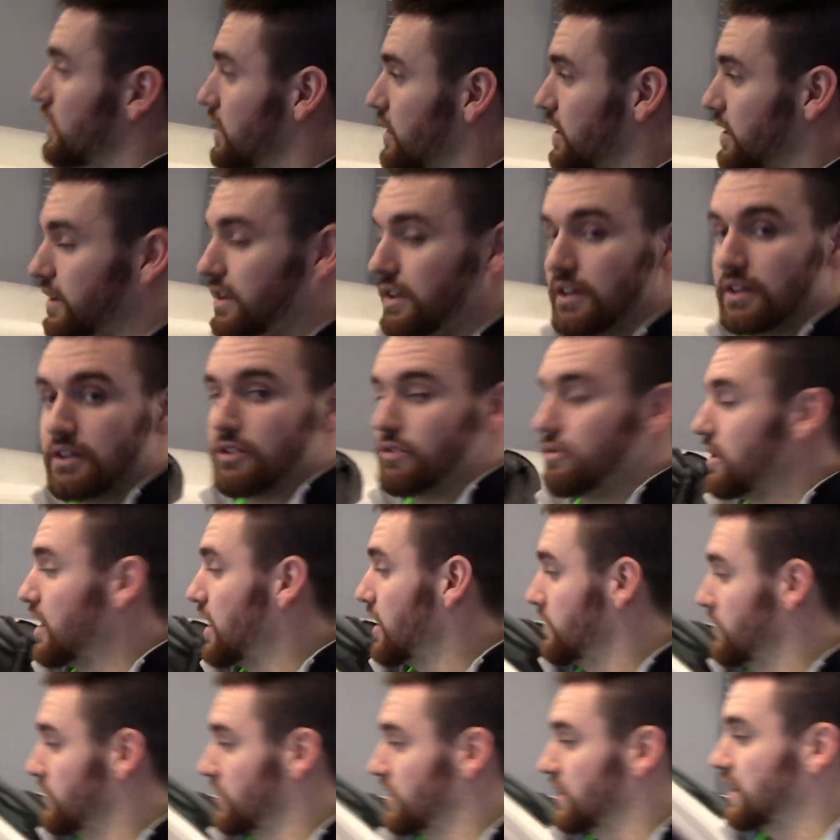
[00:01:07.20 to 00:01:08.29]
Again, you
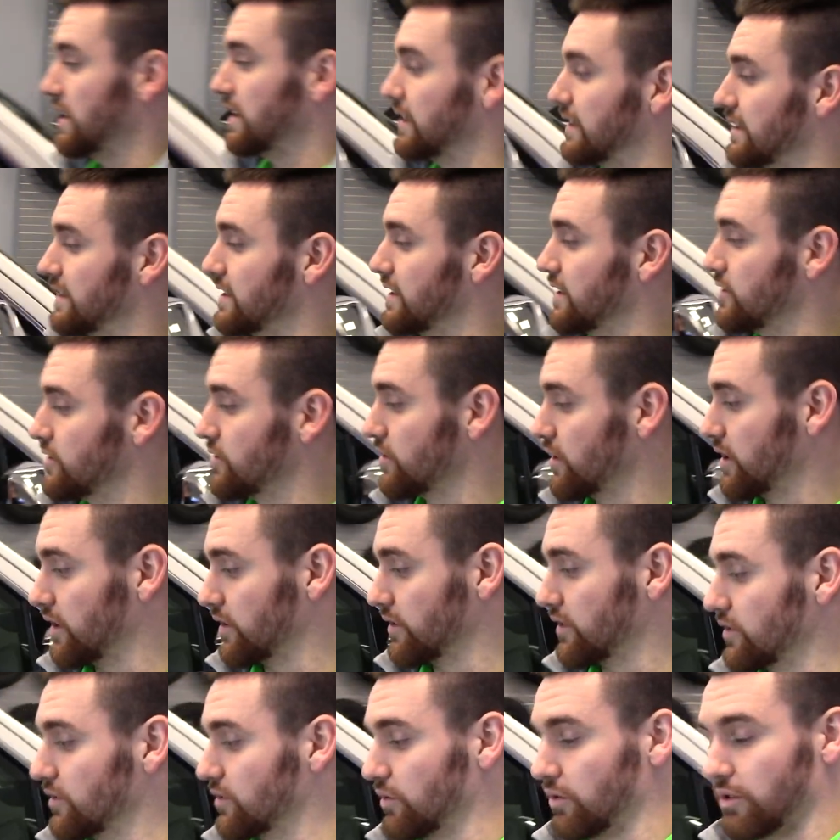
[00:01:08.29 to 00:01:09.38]
have your keyless entry on
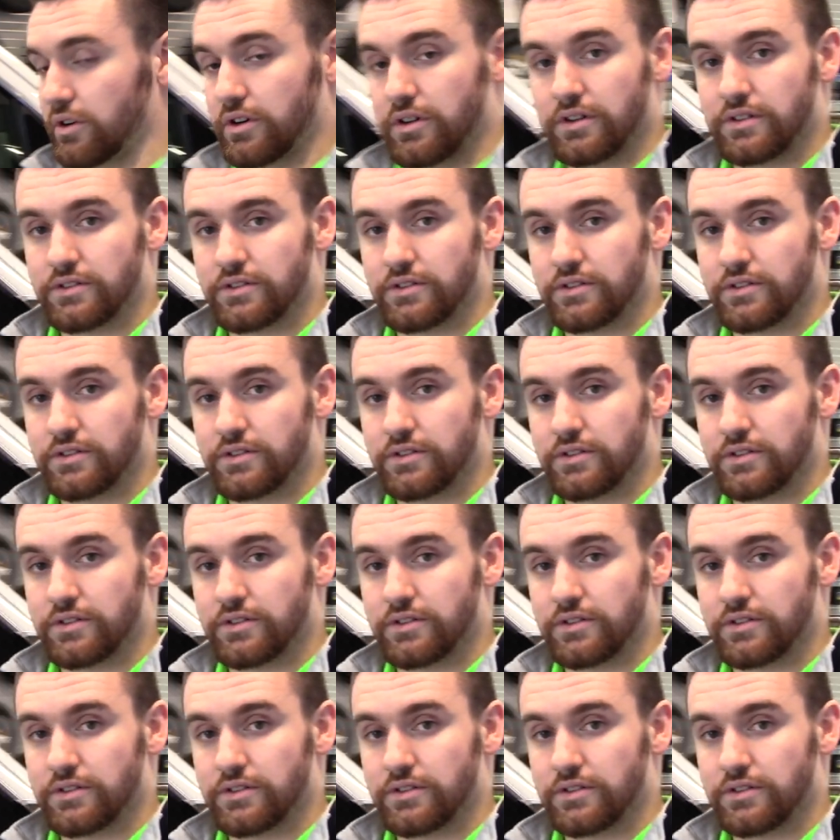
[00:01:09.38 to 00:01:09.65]
the door,